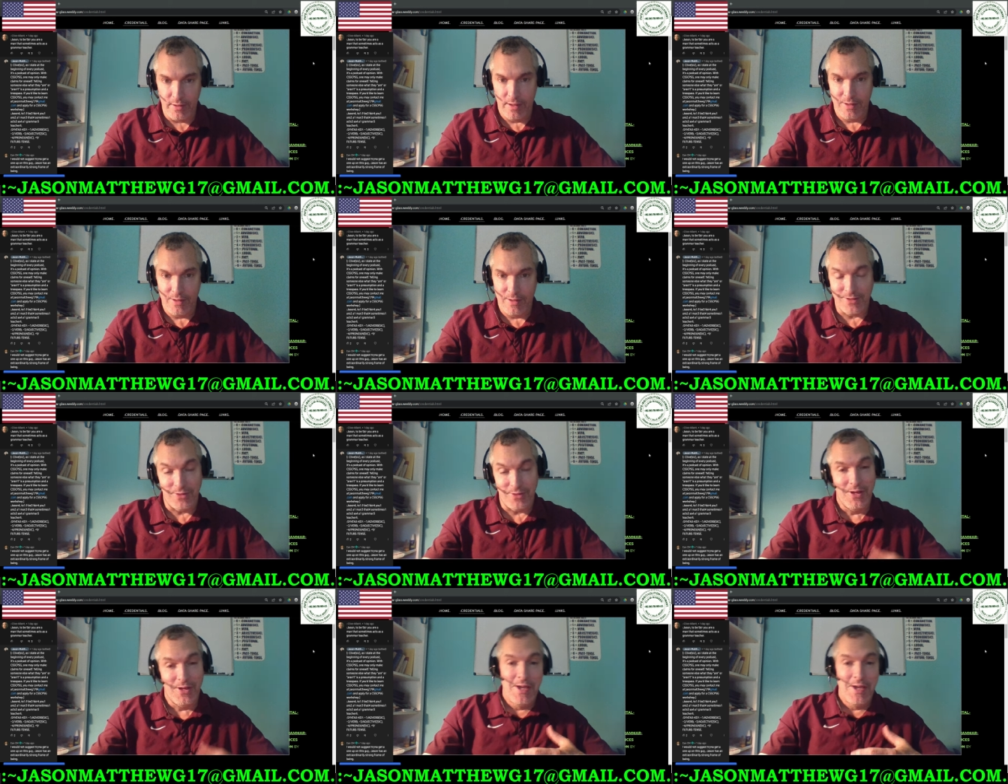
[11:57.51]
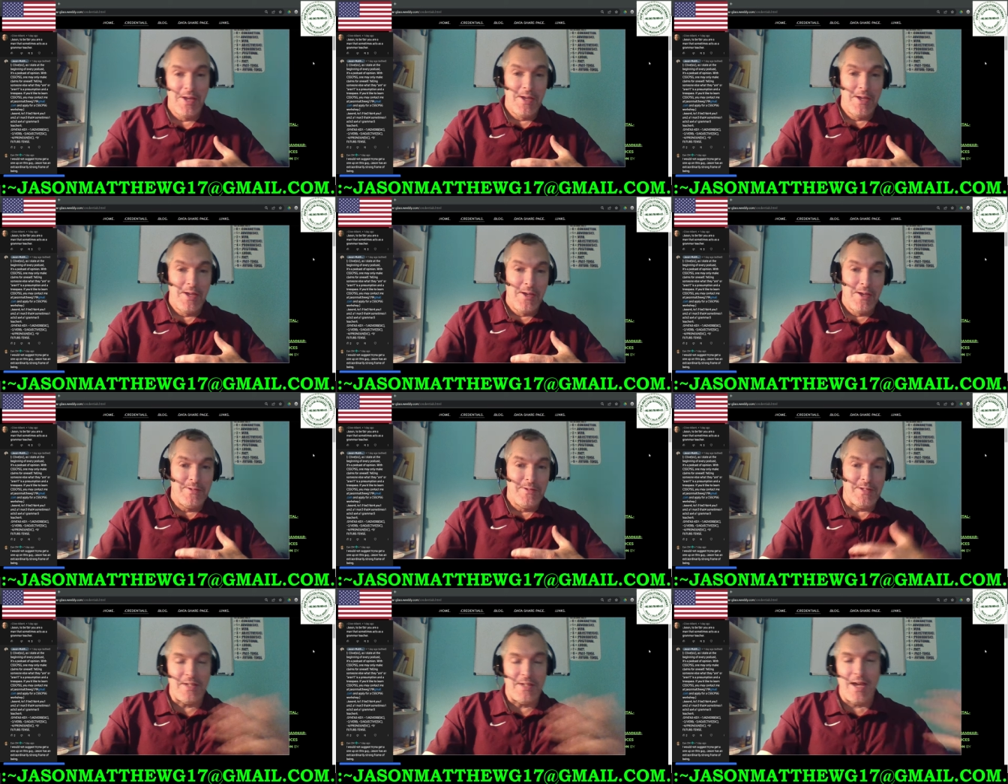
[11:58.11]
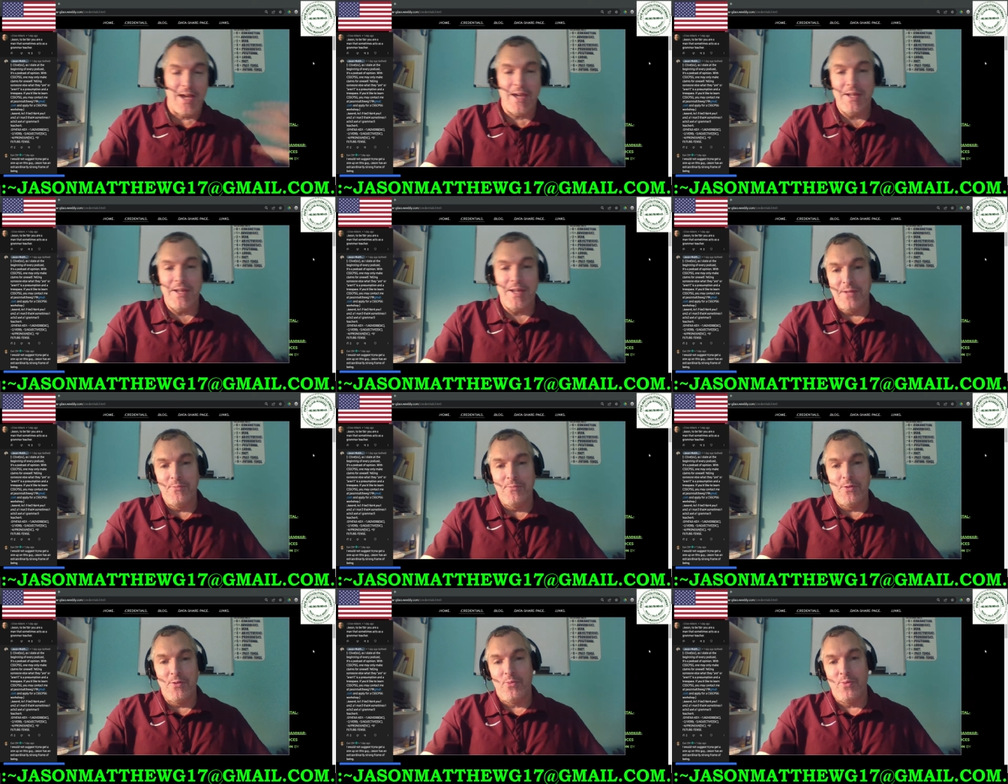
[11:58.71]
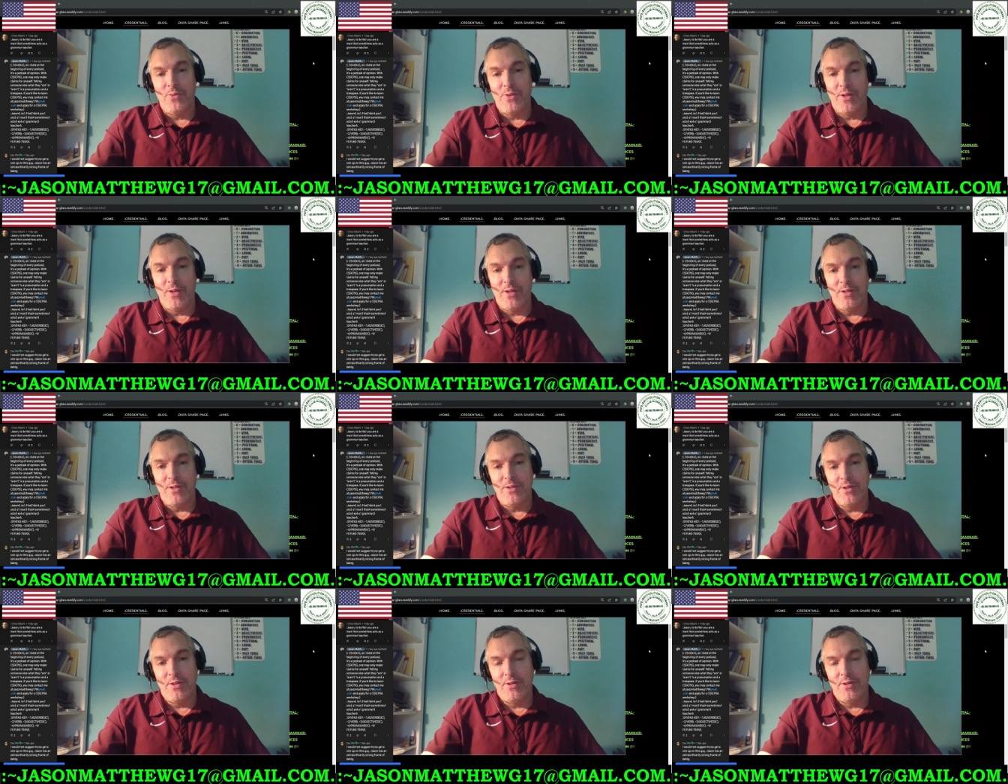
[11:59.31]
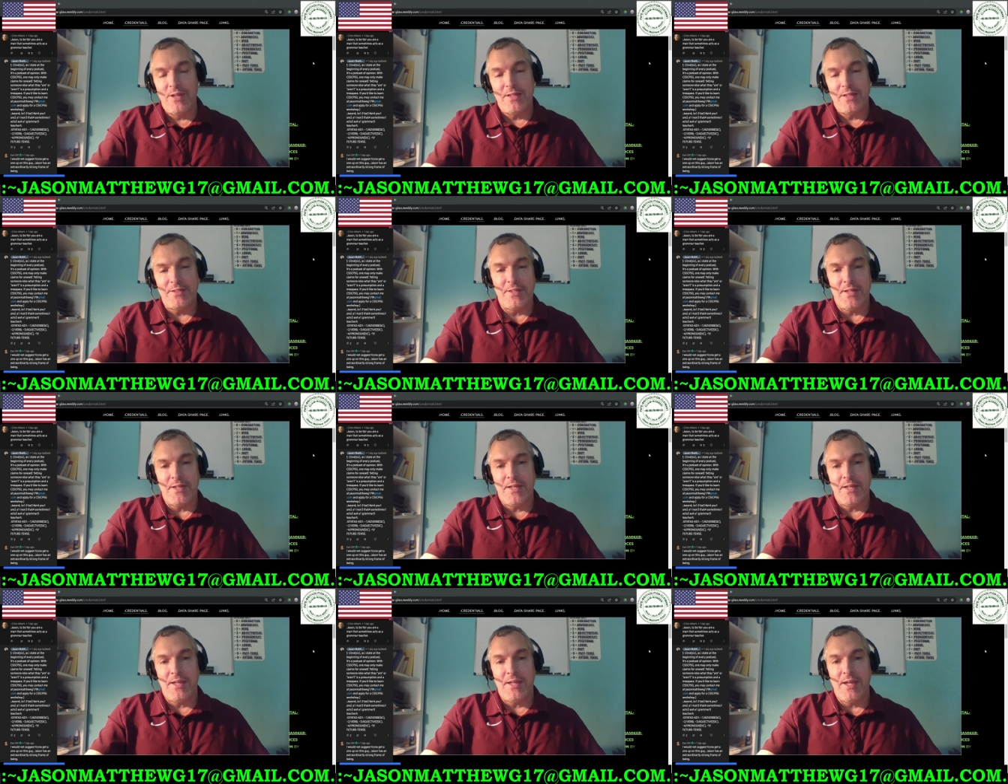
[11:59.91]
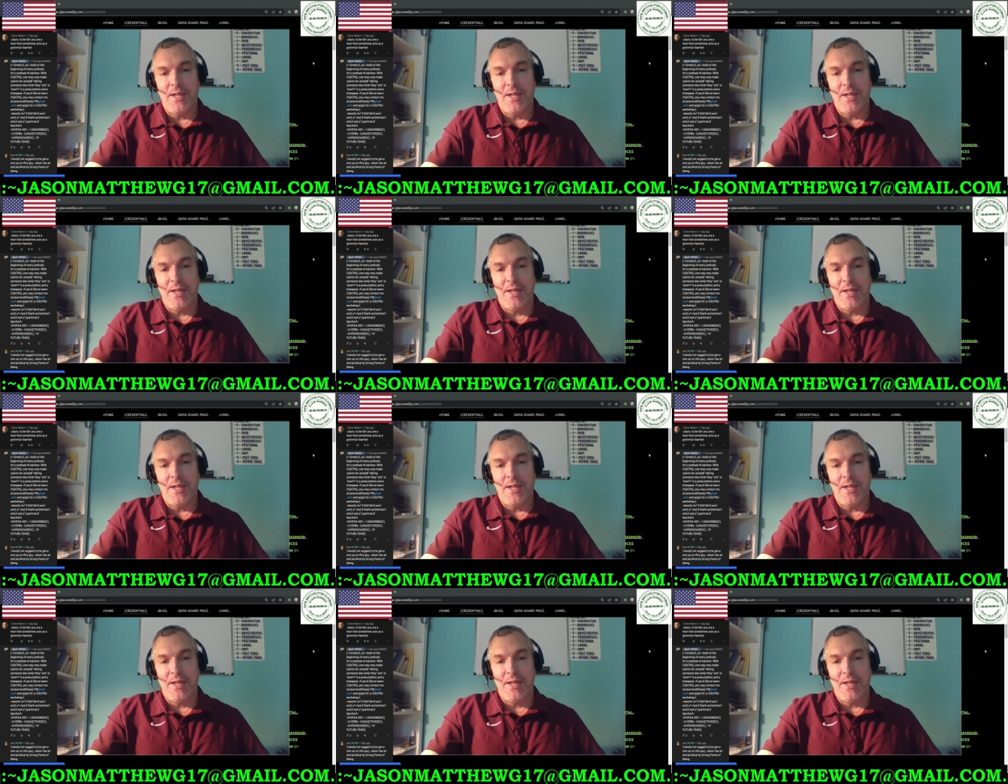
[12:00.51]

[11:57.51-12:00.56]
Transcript: So to tie it in with what the little lesson I gave